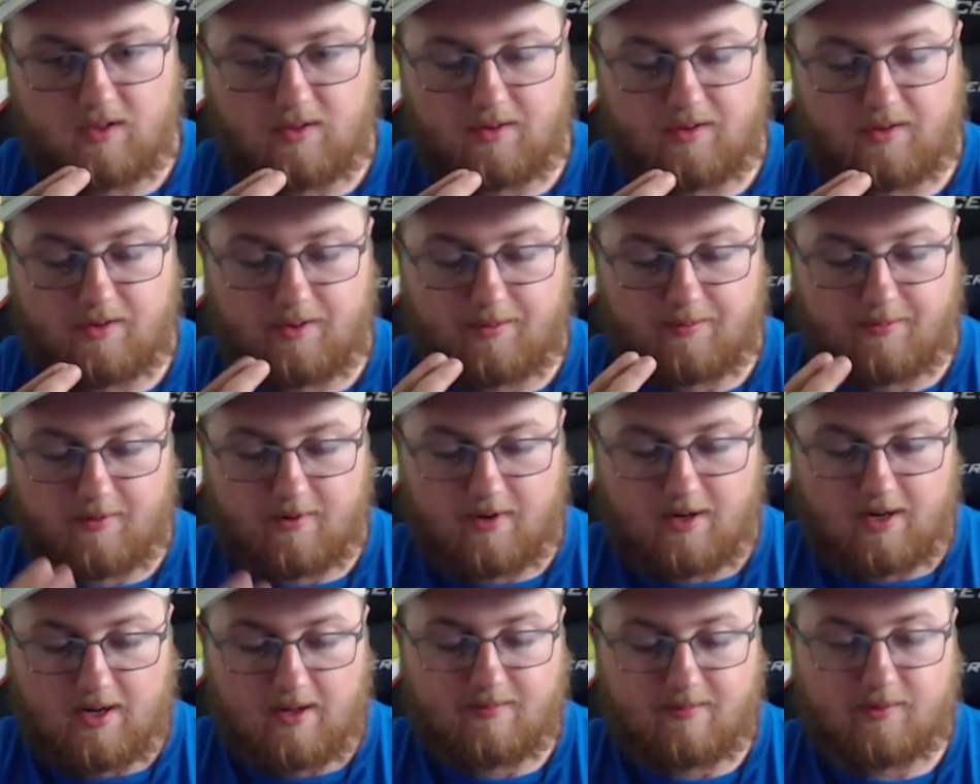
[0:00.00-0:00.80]
the
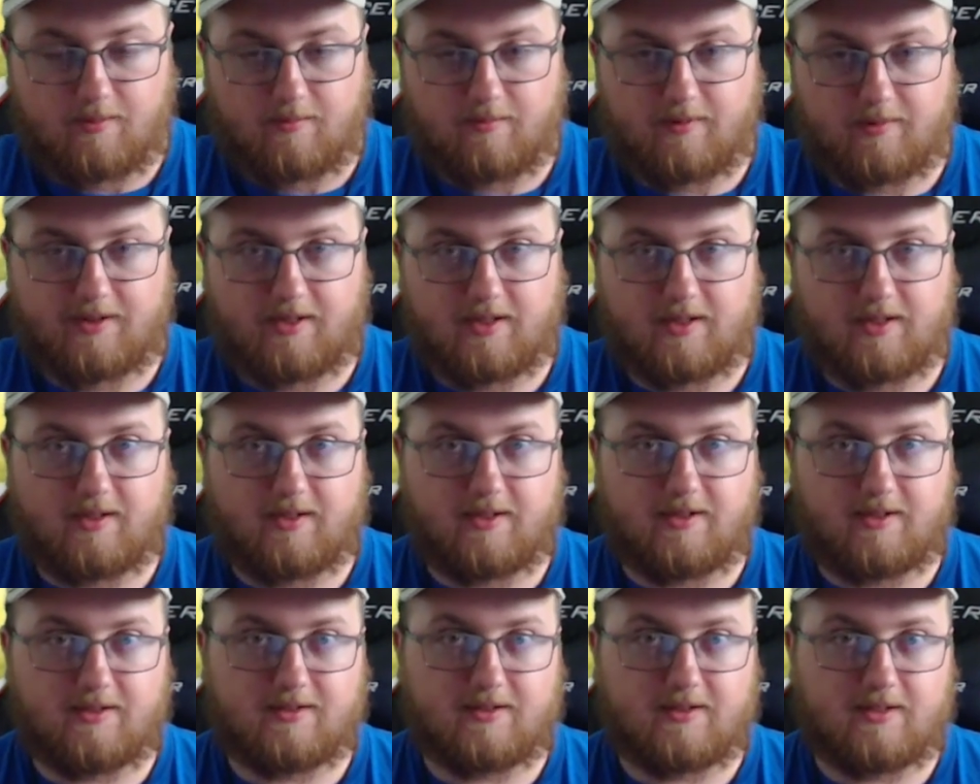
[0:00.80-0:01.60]
problem with it
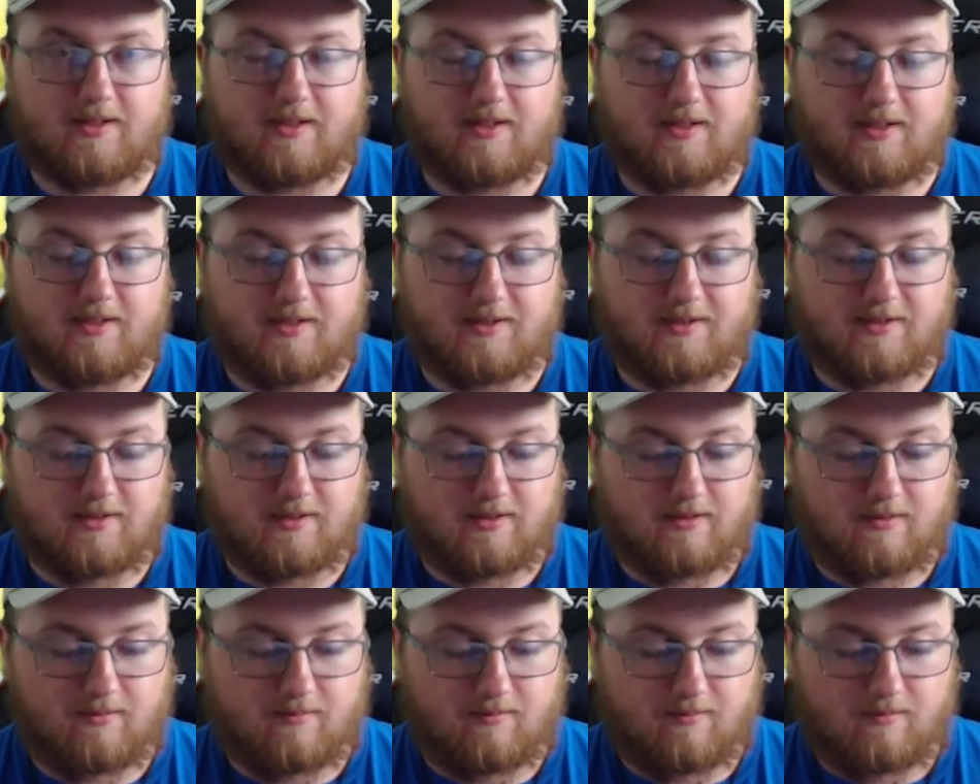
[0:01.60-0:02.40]
is
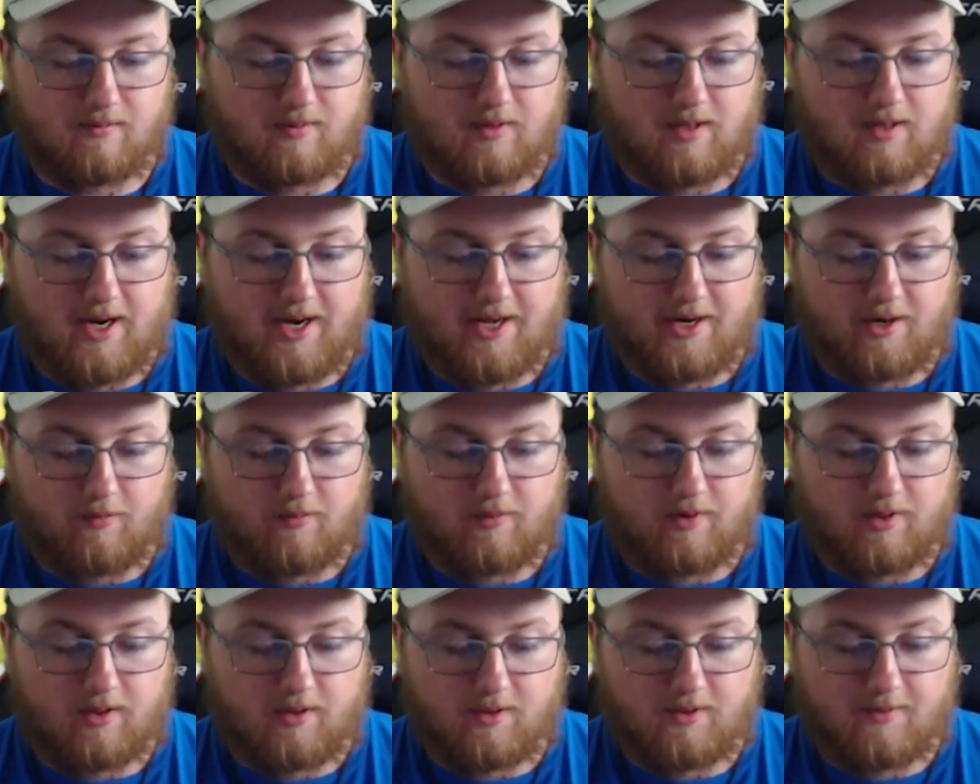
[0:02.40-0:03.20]
I don't
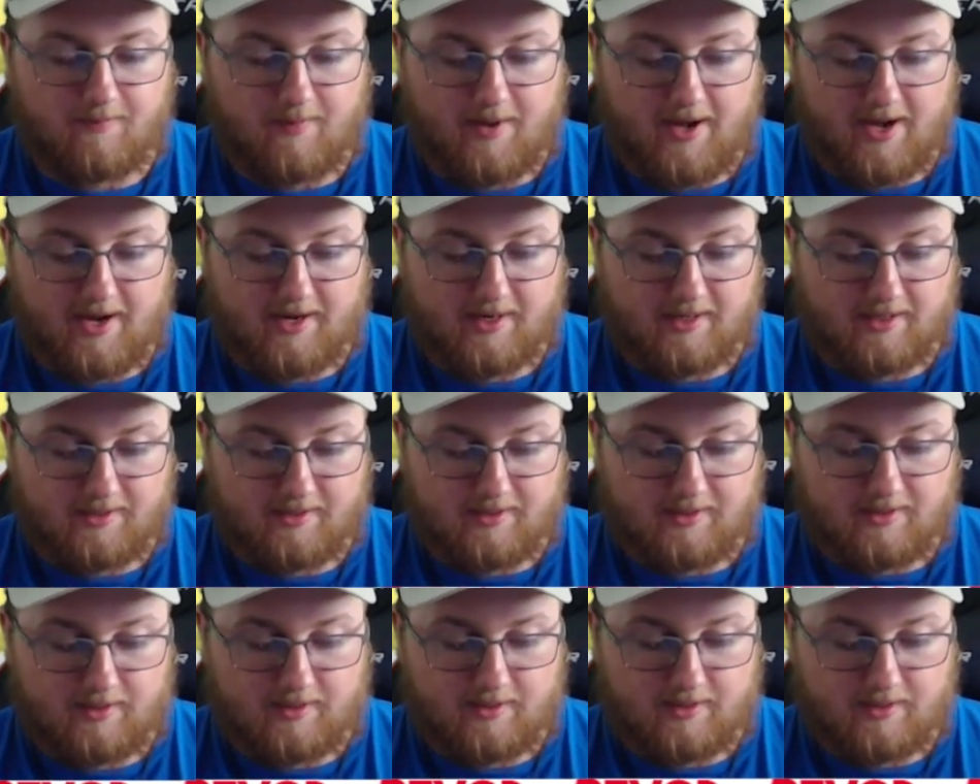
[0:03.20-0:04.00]
want to look back,
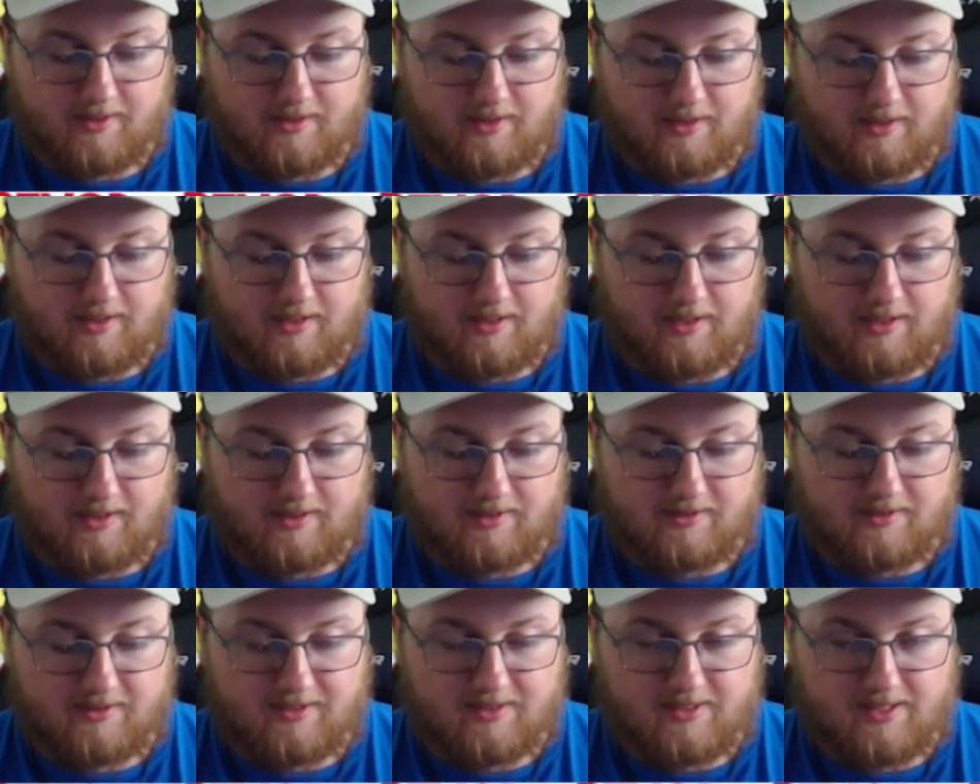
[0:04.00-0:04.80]

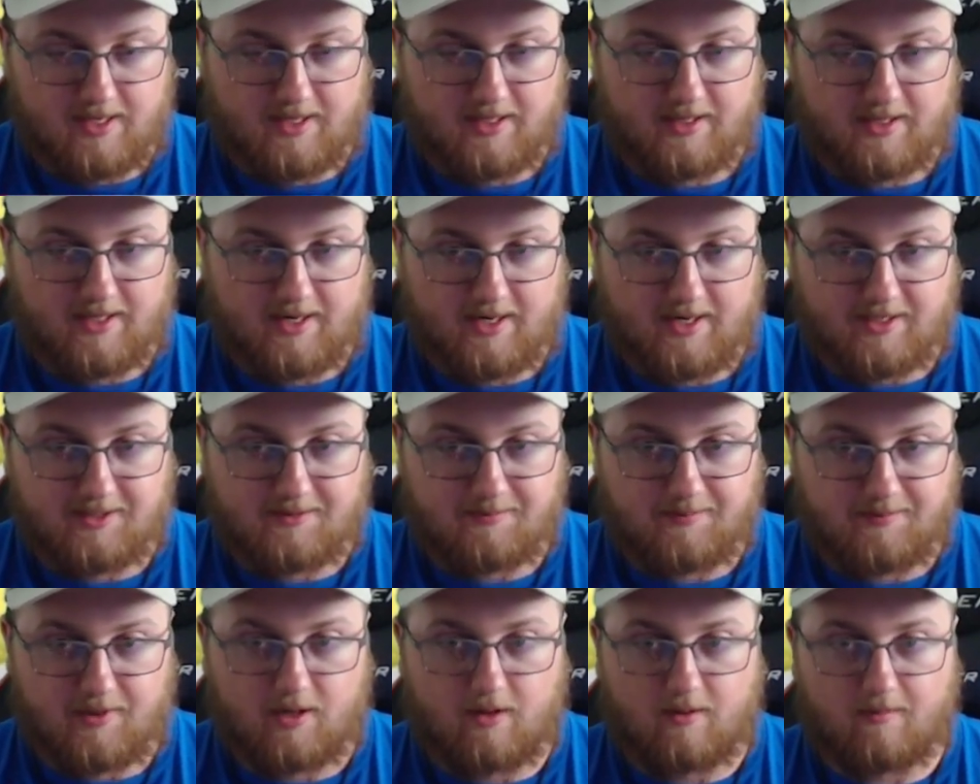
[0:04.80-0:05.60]
say that I
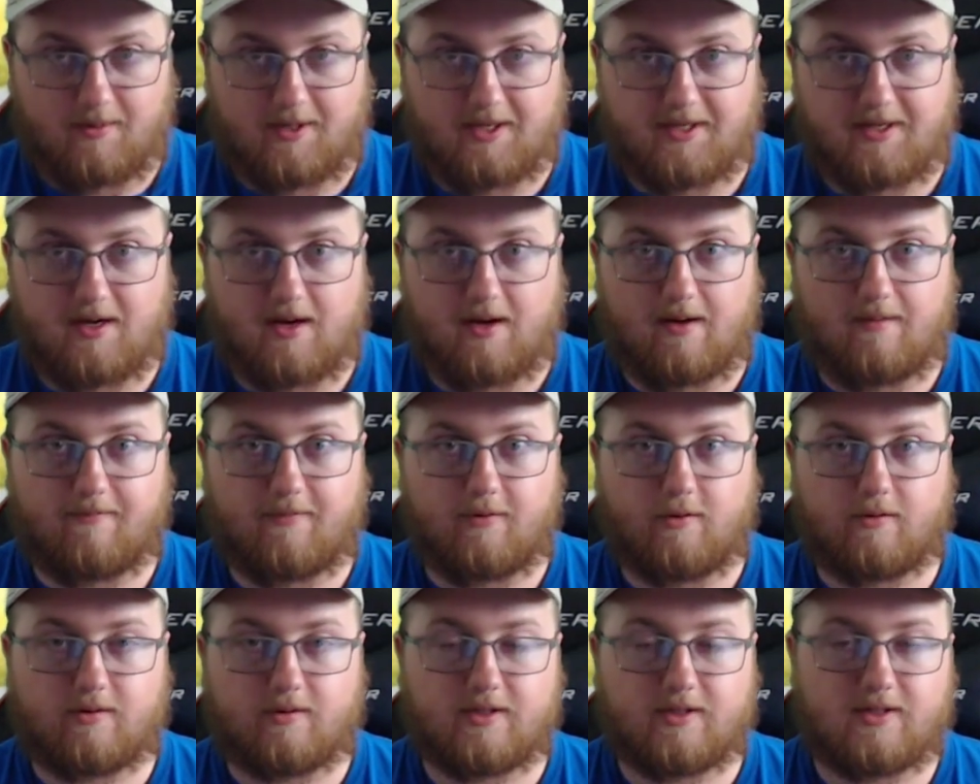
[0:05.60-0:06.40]
spent all my time
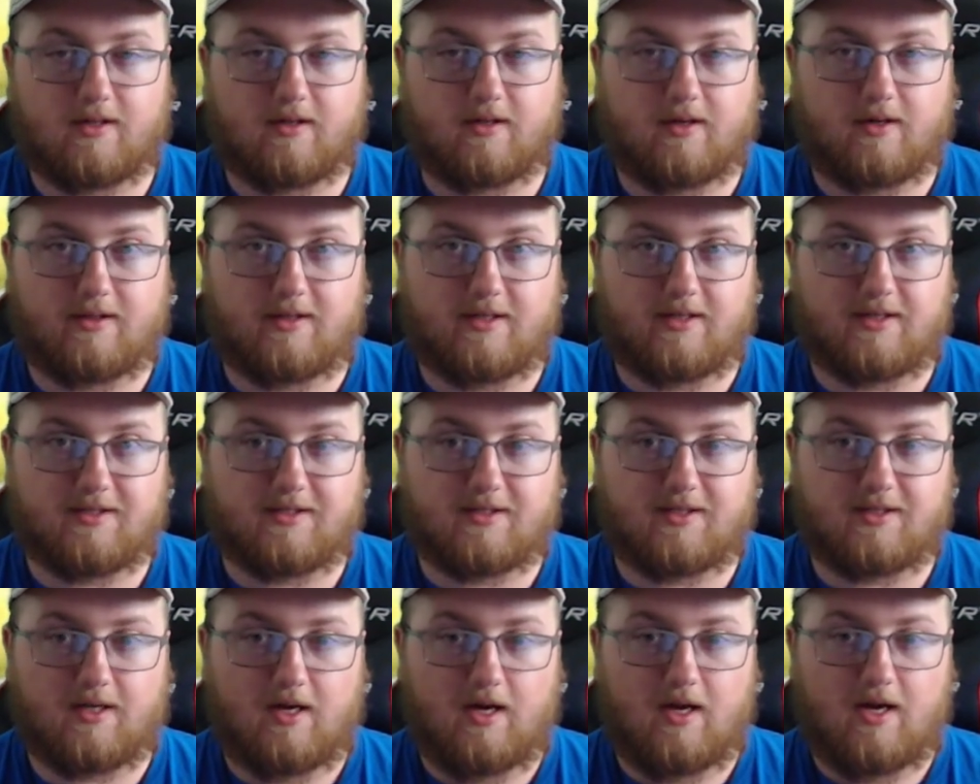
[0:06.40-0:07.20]
focusing on
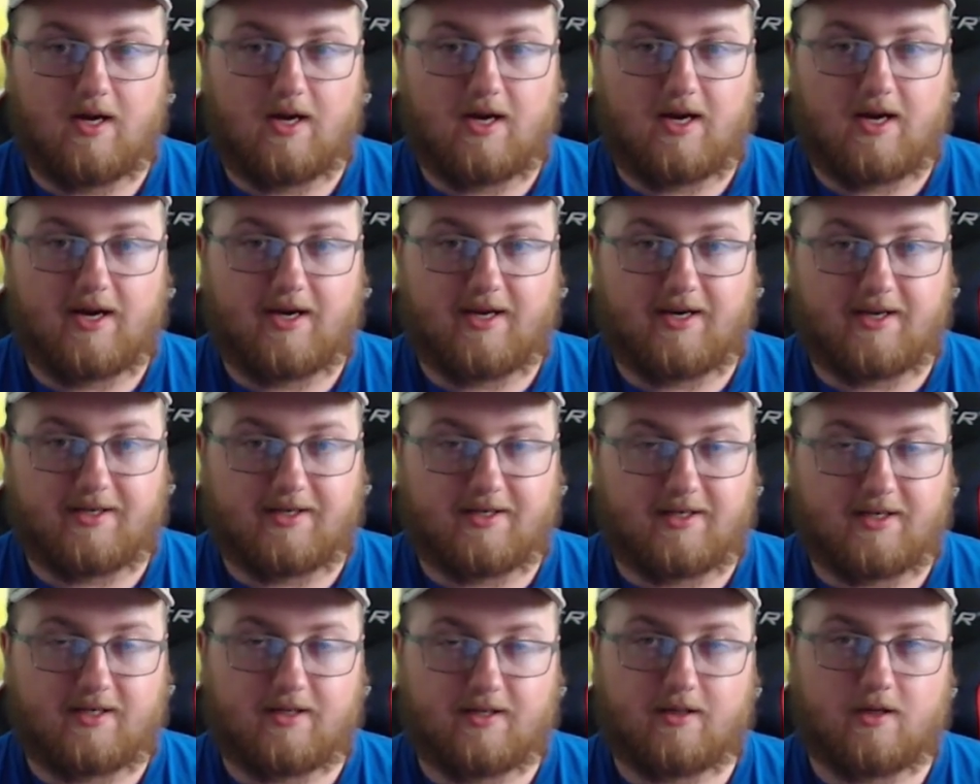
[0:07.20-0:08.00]
this and it
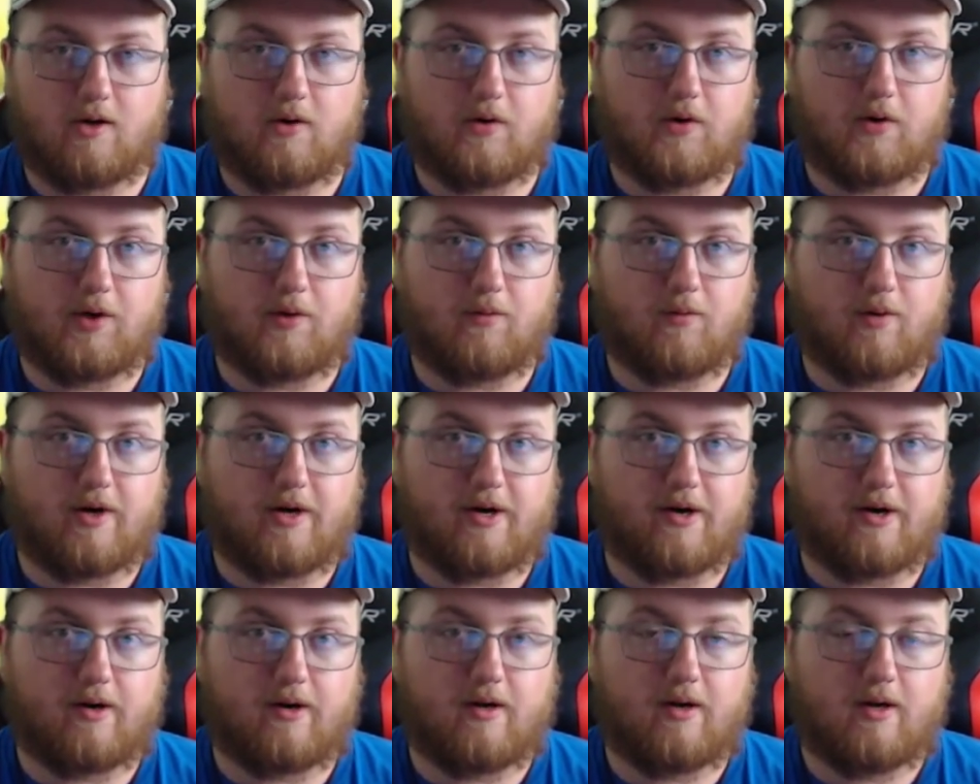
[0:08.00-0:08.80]
didn't go
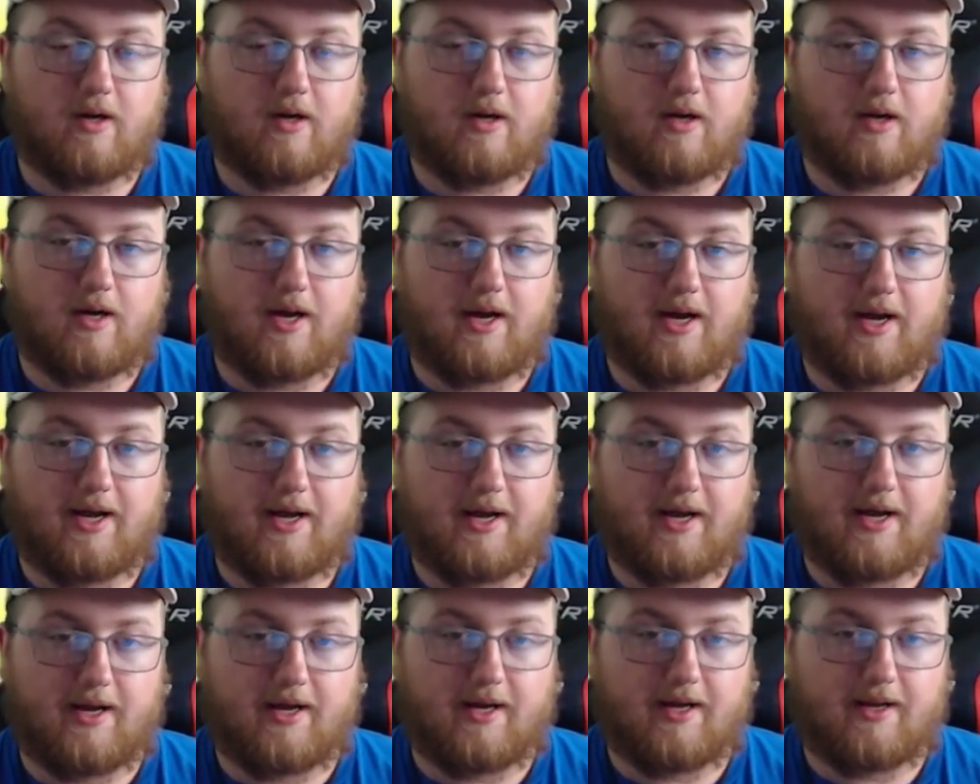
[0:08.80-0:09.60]
anywhere,
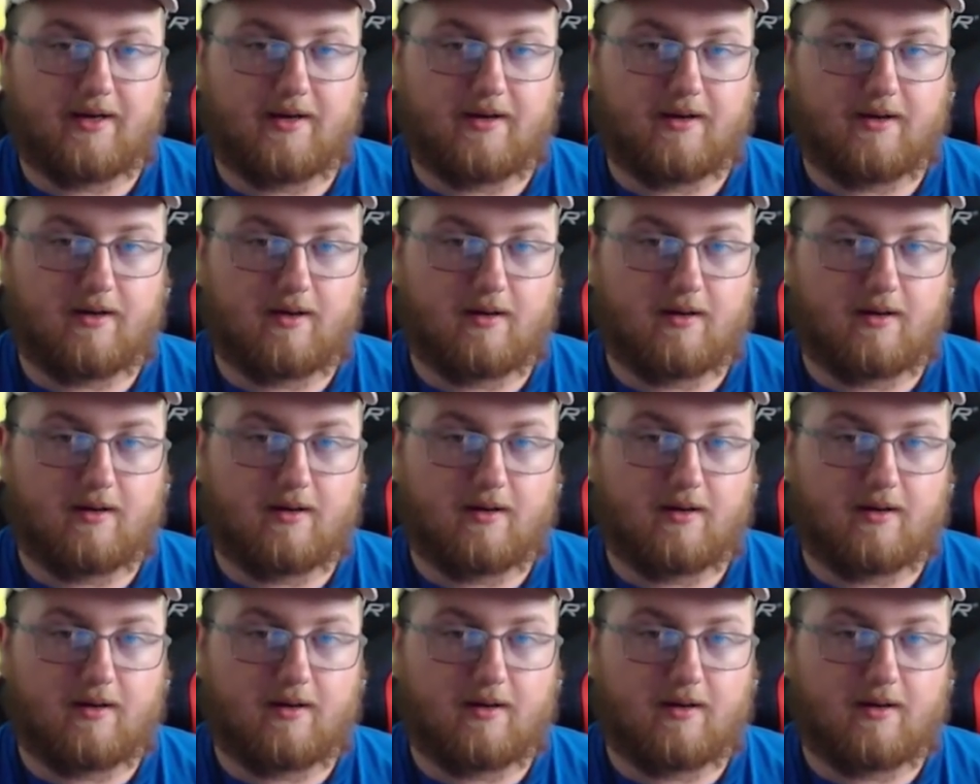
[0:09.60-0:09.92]
and